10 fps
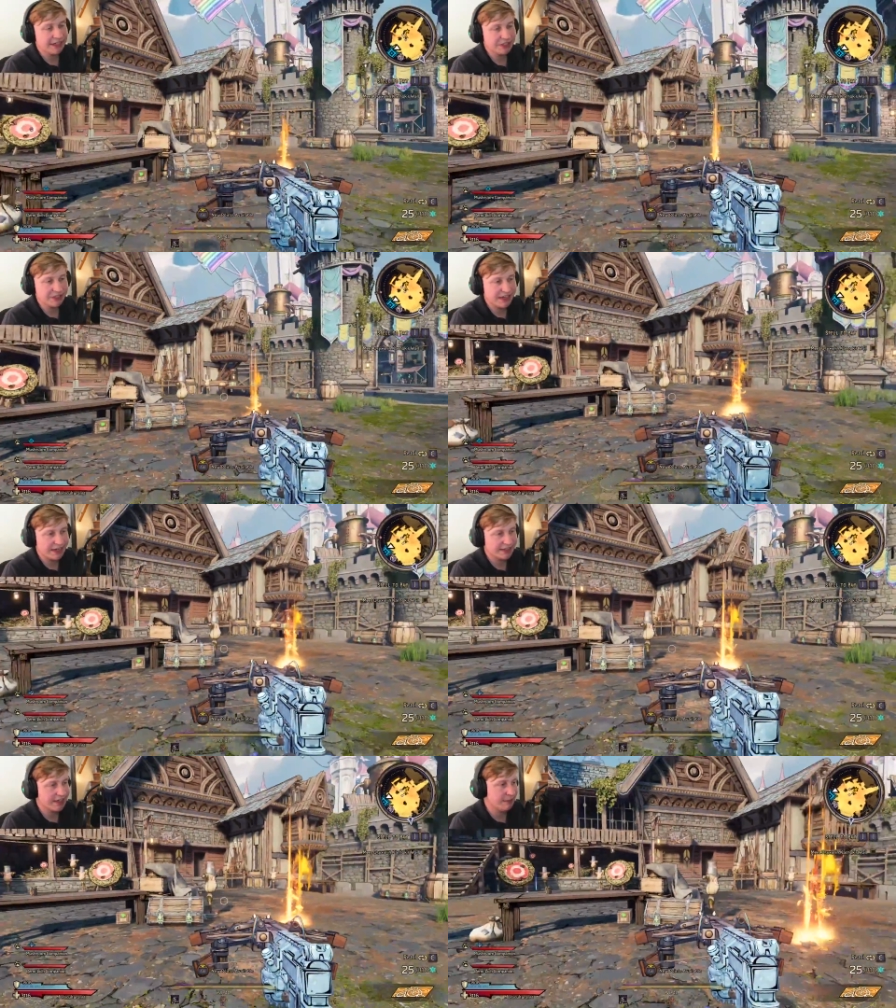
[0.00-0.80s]
I should
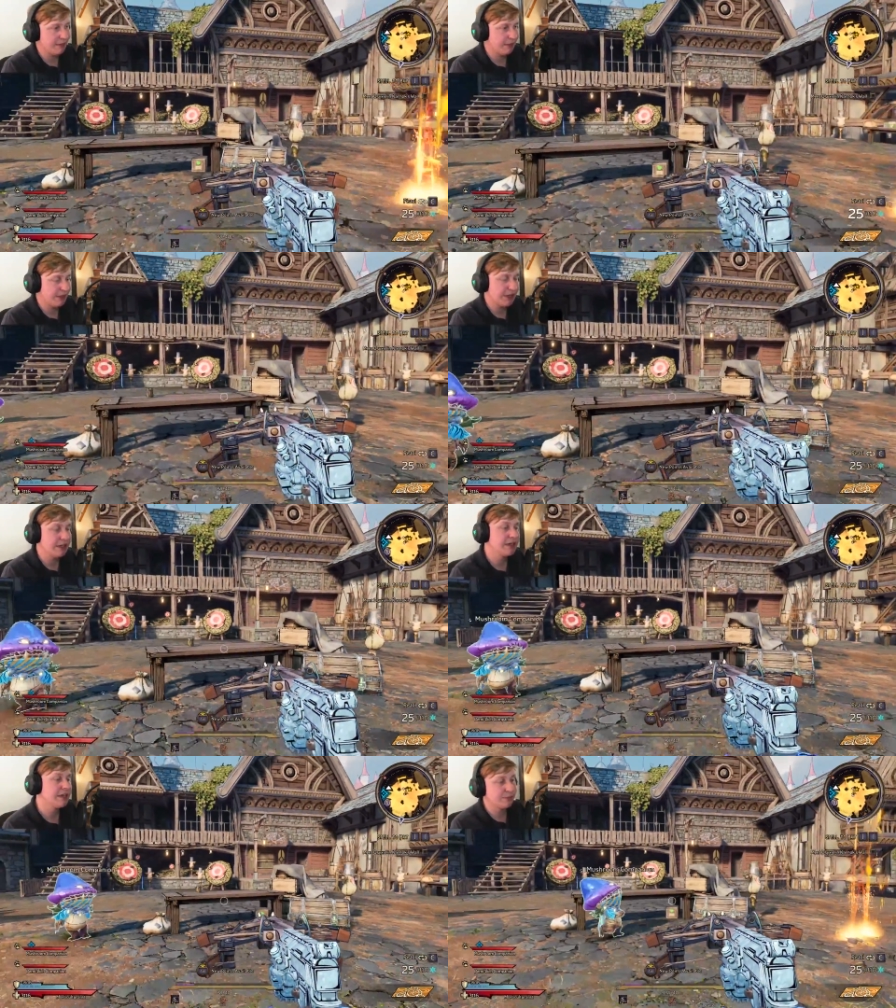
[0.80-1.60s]
test and maybe
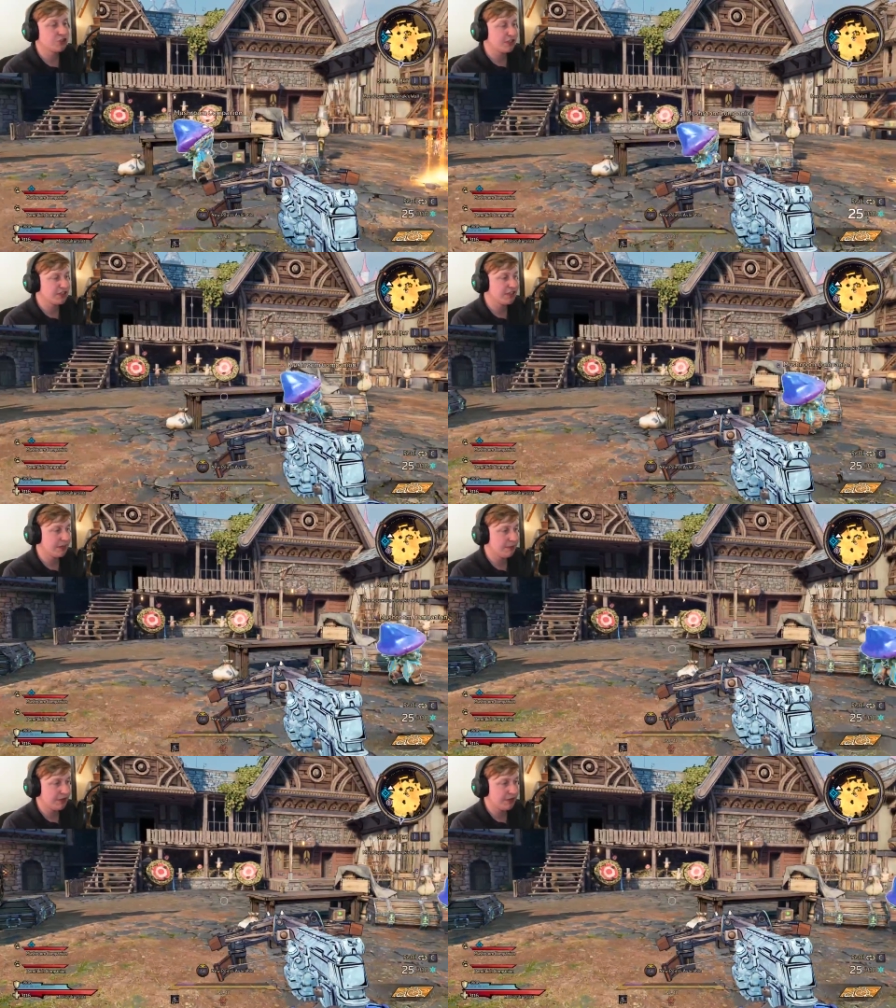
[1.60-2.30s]
demonstrate to the